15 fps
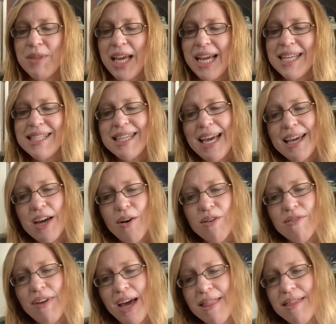ACA Code
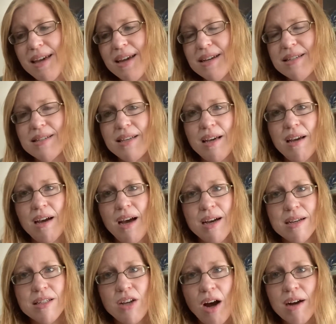of Ethics
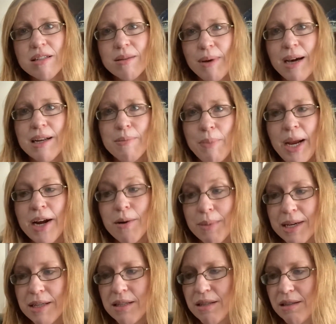talks about
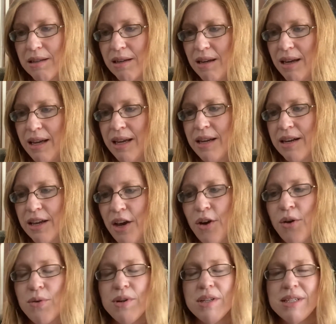impairment in
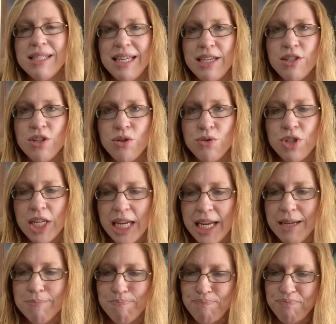code
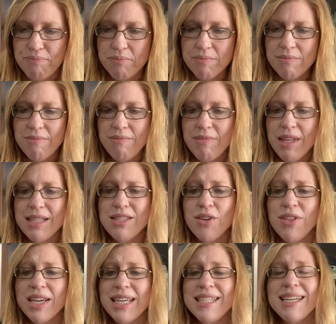C2G. So
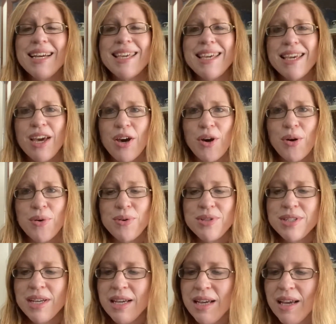the Kentucky Code
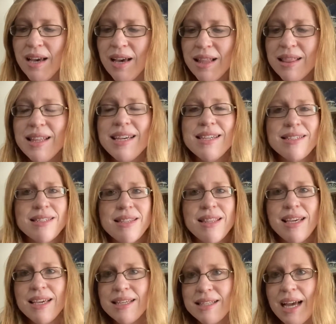lists
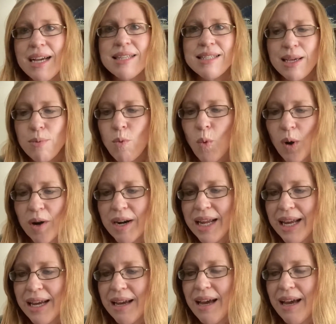the exact same wording,